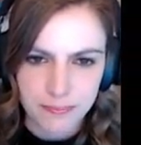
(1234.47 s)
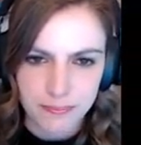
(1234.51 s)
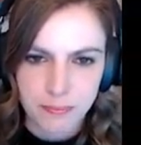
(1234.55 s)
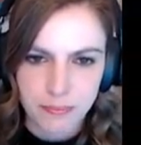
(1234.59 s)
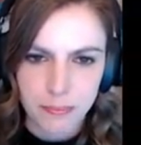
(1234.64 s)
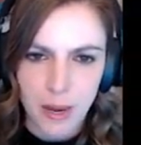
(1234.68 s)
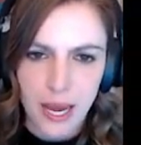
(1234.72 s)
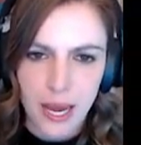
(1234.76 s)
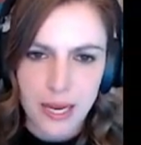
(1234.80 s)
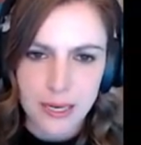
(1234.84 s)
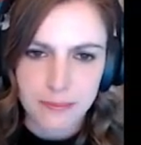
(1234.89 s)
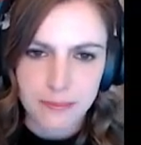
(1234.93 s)

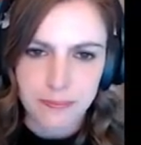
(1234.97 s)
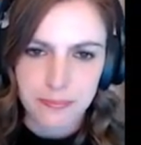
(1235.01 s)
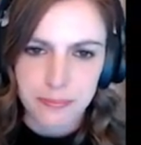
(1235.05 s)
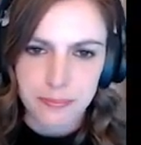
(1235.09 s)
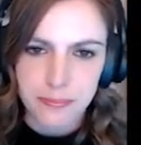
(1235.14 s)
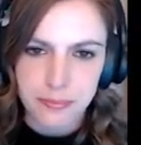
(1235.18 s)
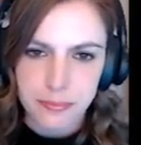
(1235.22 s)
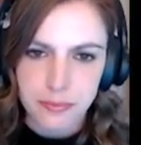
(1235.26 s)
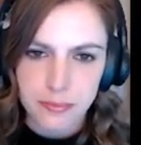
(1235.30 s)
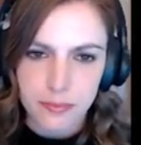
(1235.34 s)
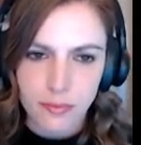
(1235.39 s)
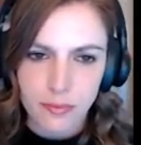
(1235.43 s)
But
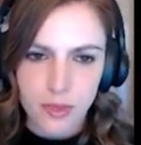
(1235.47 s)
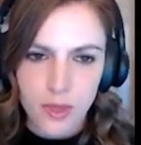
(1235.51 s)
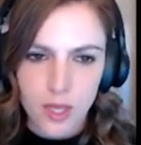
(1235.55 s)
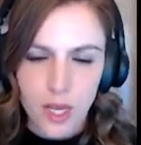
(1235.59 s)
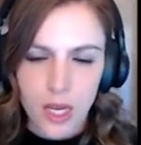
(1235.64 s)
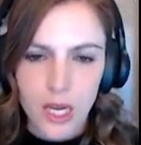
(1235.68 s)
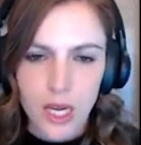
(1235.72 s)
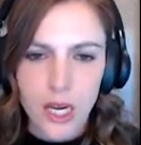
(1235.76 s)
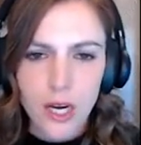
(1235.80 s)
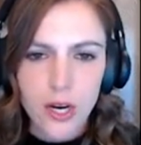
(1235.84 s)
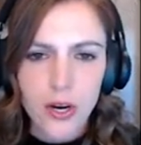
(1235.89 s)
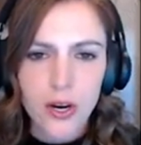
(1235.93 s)

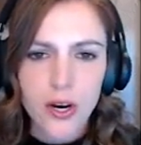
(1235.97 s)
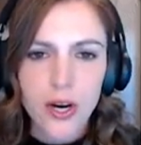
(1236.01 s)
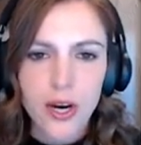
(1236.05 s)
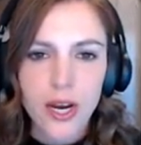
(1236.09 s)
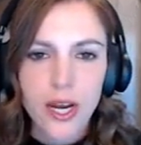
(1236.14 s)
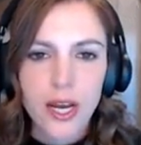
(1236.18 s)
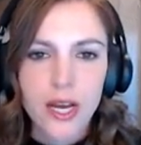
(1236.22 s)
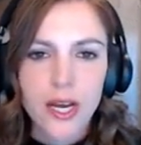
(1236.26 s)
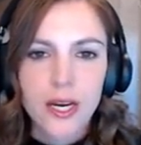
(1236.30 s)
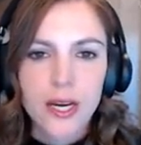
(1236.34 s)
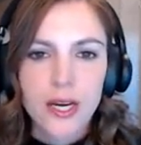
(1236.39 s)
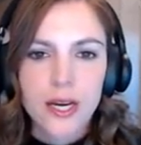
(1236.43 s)
here,
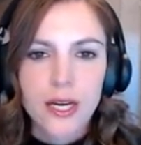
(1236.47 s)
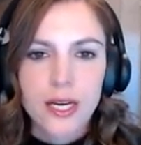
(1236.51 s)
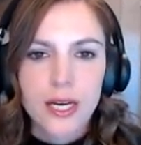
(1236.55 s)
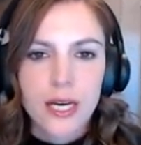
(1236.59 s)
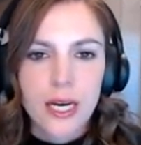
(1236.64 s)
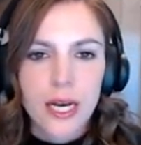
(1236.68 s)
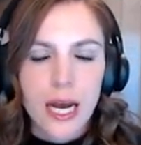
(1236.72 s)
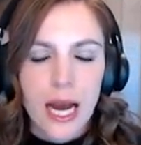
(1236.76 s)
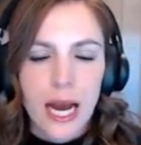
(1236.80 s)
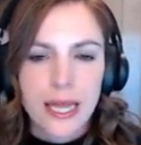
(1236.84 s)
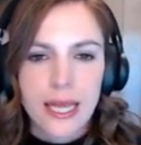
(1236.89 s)
I